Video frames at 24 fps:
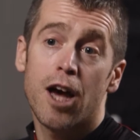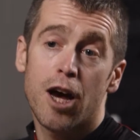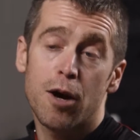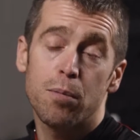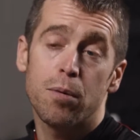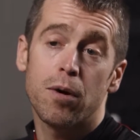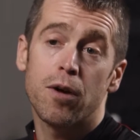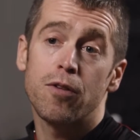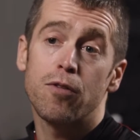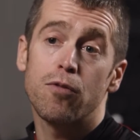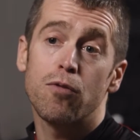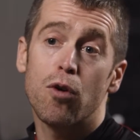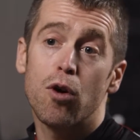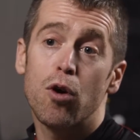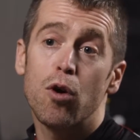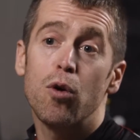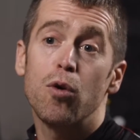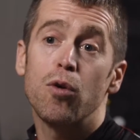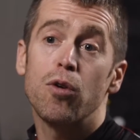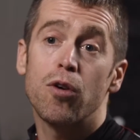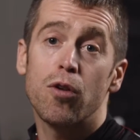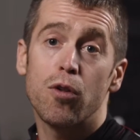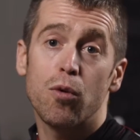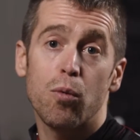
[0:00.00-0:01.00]
up on the
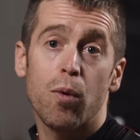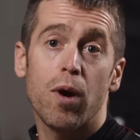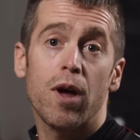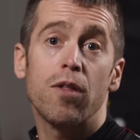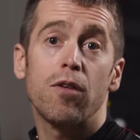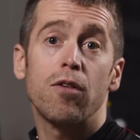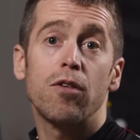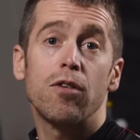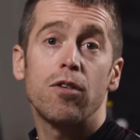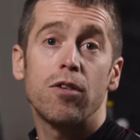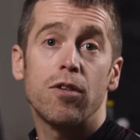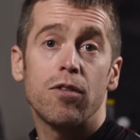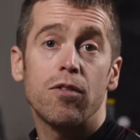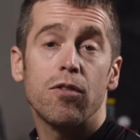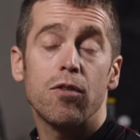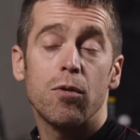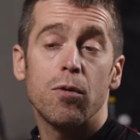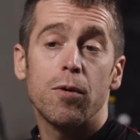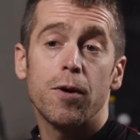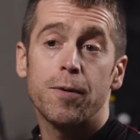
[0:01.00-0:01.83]
road, or the weather, and so